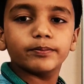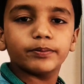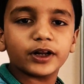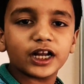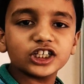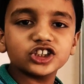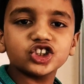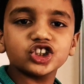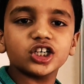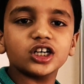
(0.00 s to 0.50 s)

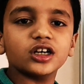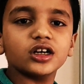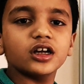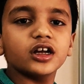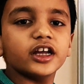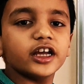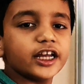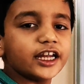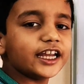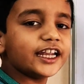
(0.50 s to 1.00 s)

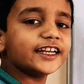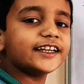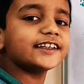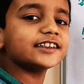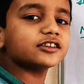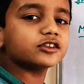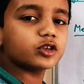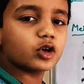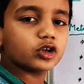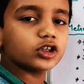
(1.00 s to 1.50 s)
heat
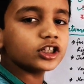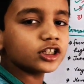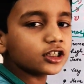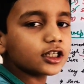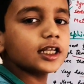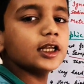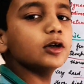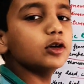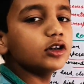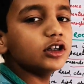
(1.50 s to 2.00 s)
is not
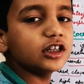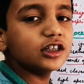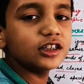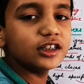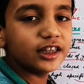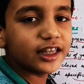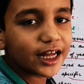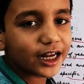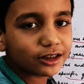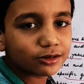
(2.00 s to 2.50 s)

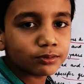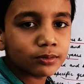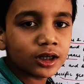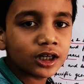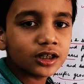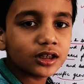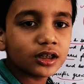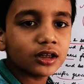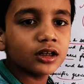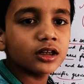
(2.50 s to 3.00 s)
included that
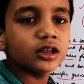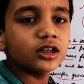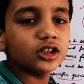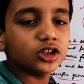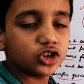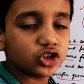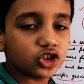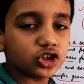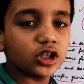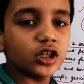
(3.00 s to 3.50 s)
much,
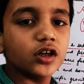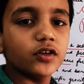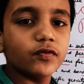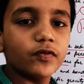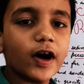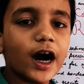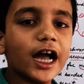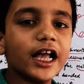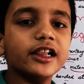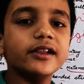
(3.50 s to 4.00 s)

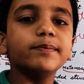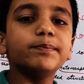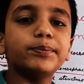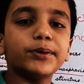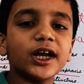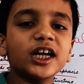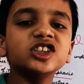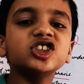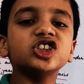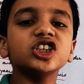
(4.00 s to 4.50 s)
while
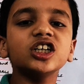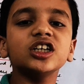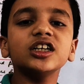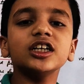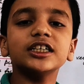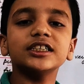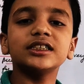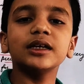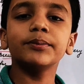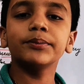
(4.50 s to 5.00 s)
pressure
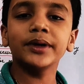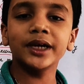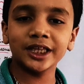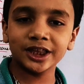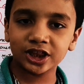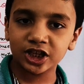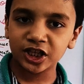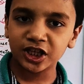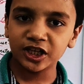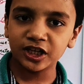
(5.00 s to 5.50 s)
is the
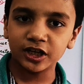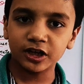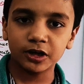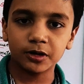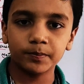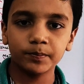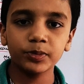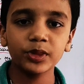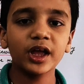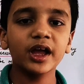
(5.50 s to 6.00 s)
main thing
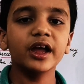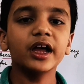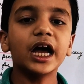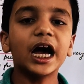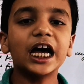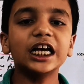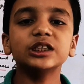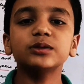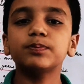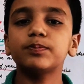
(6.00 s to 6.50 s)
here.
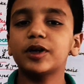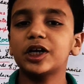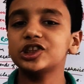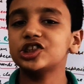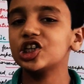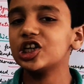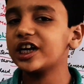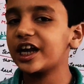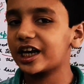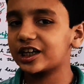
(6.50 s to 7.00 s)
As
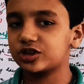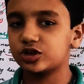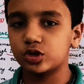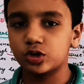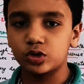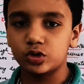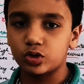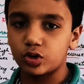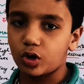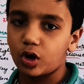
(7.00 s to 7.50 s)
pressure acts
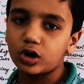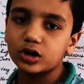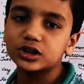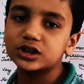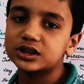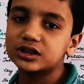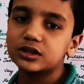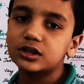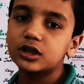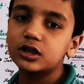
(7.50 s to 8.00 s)
on
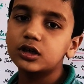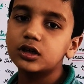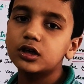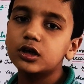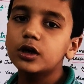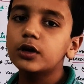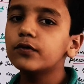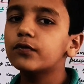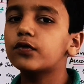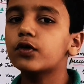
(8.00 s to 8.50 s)
rocks
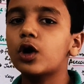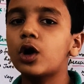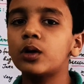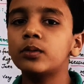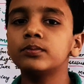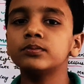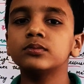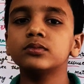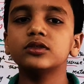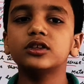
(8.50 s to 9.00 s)

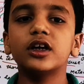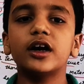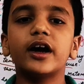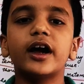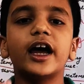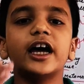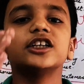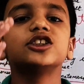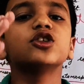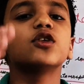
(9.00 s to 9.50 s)
from
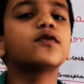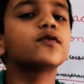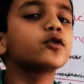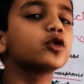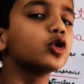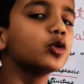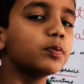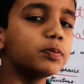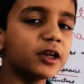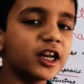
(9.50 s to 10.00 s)
the edge
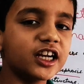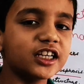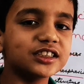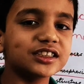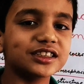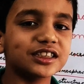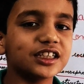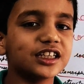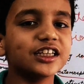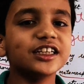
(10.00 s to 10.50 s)
of two
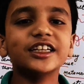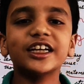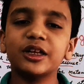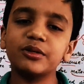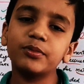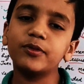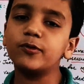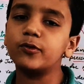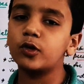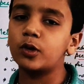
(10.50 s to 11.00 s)
plates, it
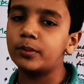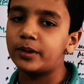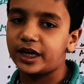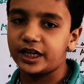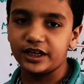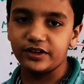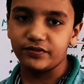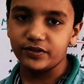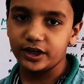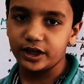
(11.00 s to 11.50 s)
can be from
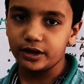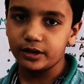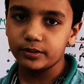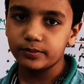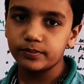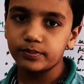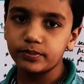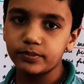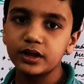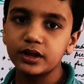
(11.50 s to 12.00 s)
anywhere,